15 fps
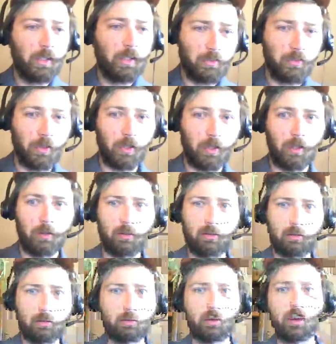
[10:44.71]
So
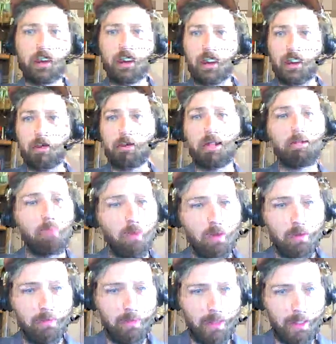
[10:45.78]
working it a bit
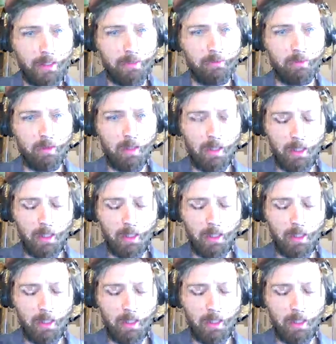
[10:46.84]
more than